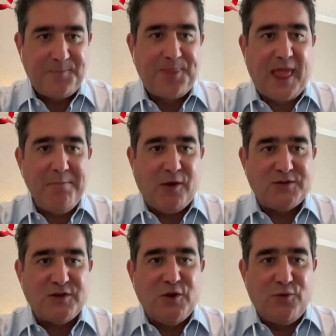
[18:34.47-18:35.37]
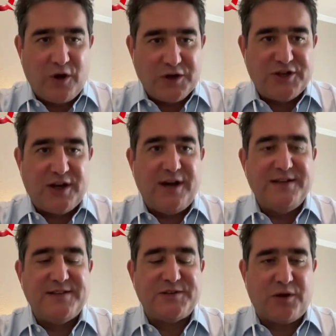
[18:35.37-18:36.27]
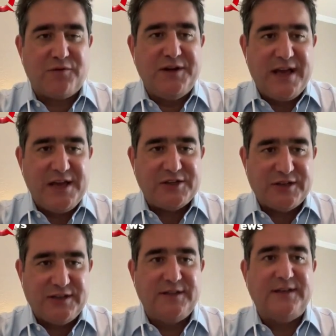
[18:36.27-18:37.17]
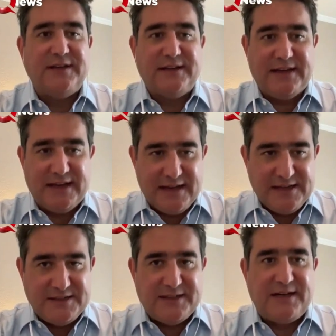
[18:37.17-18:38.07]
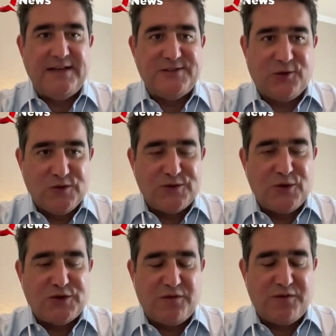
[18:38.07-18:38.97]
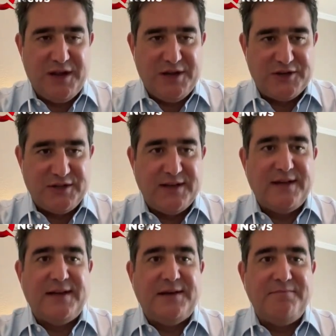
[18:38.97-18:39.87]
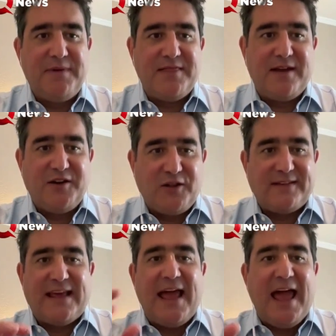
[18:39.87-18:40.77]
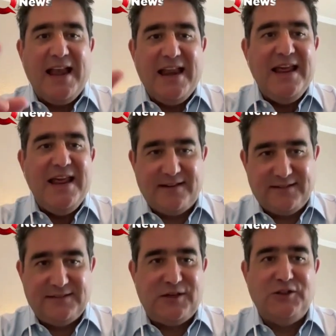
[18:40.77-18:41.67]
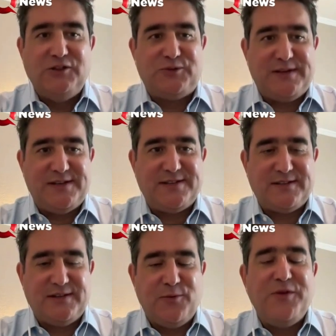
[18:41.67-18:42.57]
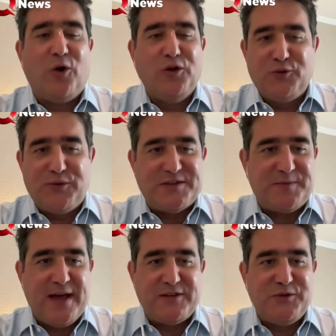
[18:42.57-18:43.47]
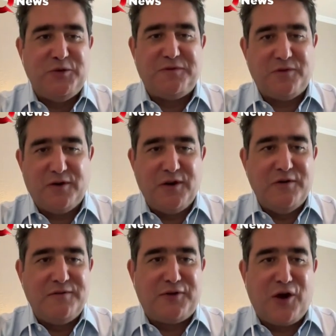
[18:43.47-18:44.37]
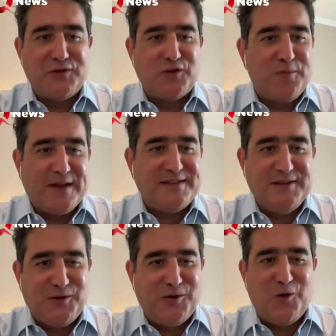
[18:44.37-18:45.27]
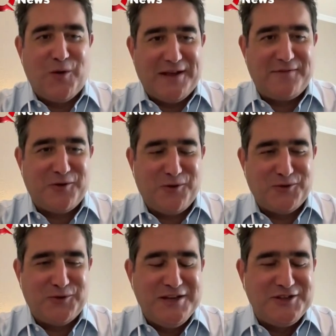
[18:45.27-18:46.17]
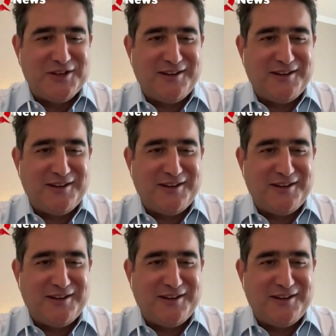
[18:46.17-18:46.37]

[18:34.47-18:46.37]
because Russia is a sovereign nation, India is also a sovereign nation, but there are not any countries, with all due respect, for France or Mexico or whatever, or Tunisia,